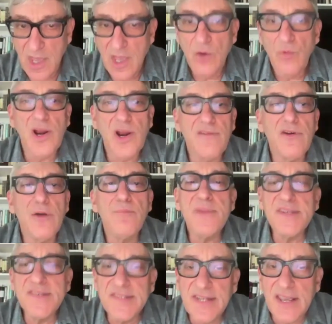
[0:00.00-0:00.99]
Whatever
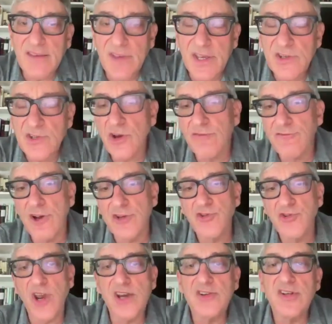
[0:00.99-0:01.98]
misgivings or
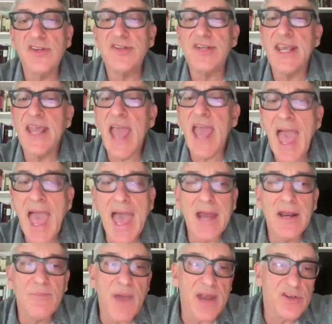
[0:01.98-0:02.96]
frustrations he
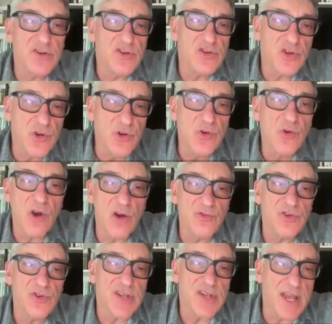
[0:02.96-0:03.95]
had about his two
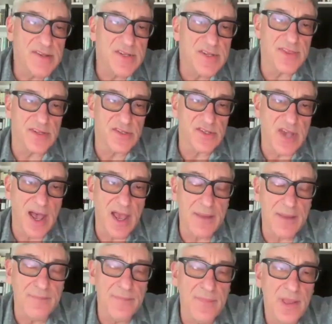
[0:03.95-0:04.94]
grown sons at the
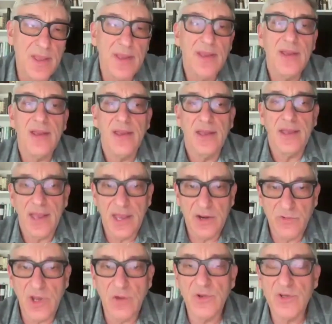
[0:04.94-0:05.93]
time,
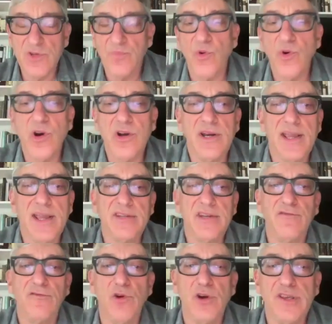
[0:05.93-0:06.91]
Henry was born in
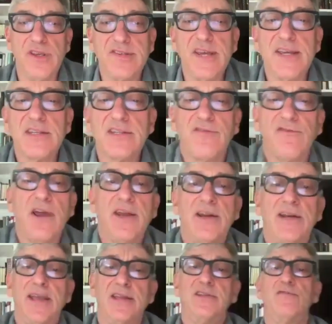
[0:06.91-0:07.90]
1846, Fred
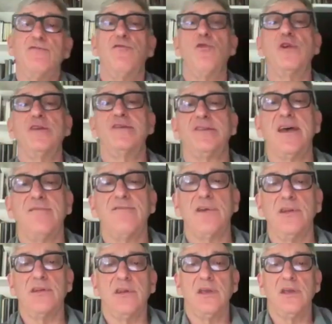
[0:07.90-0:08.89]
in
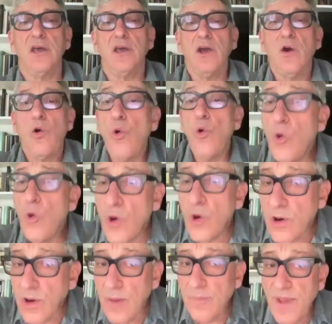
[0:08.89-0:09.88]
1847,
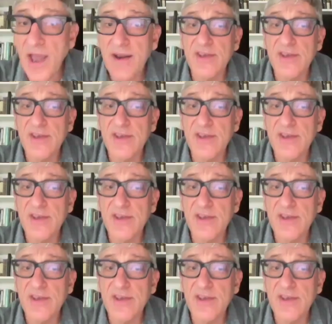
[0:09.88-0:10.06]
or about